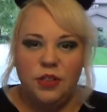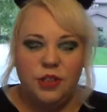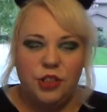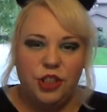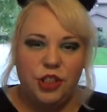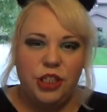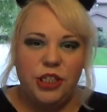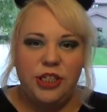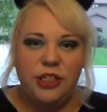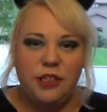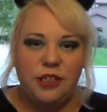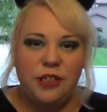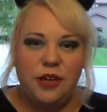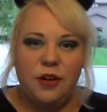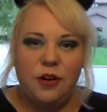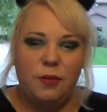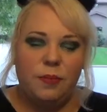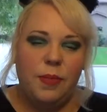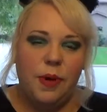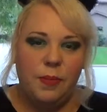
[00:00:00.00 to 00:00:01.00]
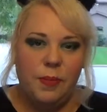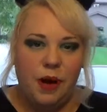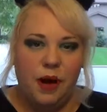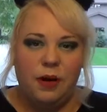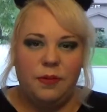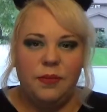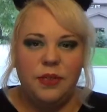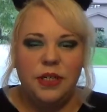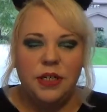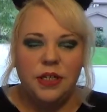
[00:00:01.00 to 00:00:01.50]
Jean's home, my
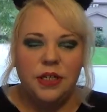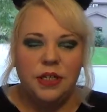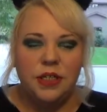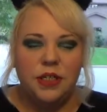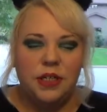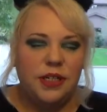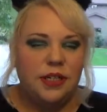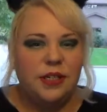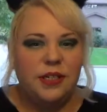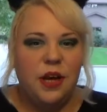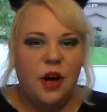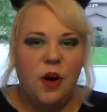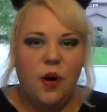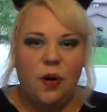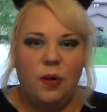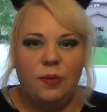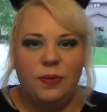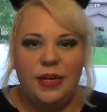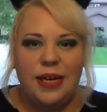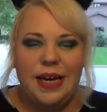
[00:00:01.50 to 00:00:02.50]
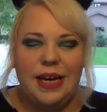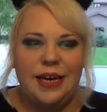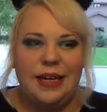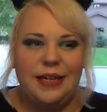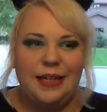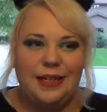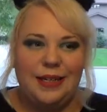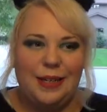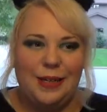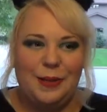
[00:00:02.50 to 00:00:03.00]
mom is home,
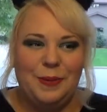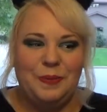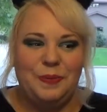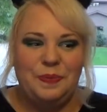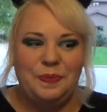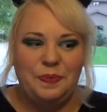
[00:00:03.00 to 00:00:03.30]
and,